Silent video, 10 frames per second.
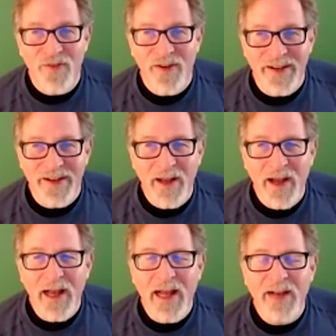fun.
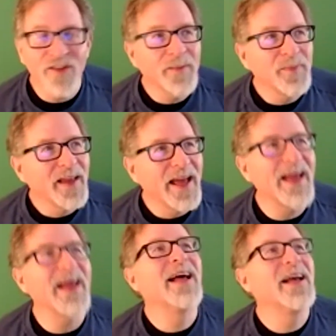I actually
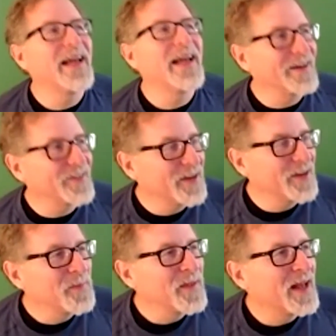actually
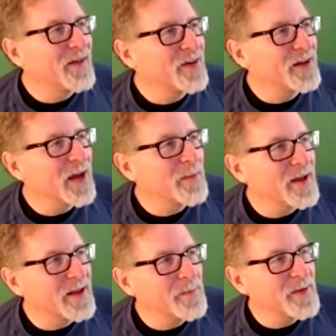after I got my
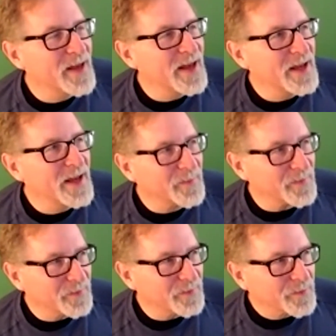MBA,
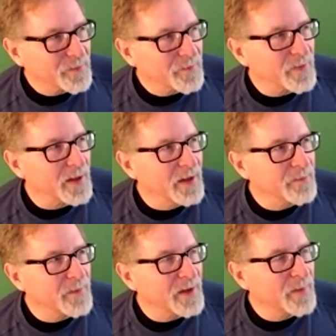
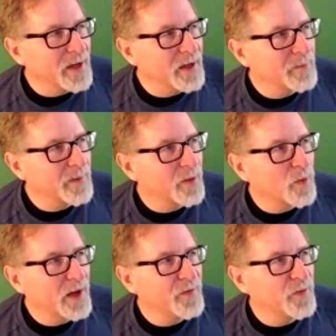and my
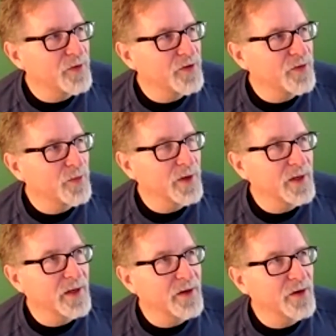wife was
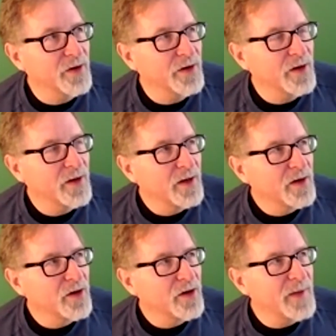working on her
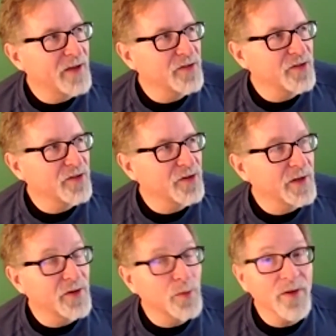master's degree, and she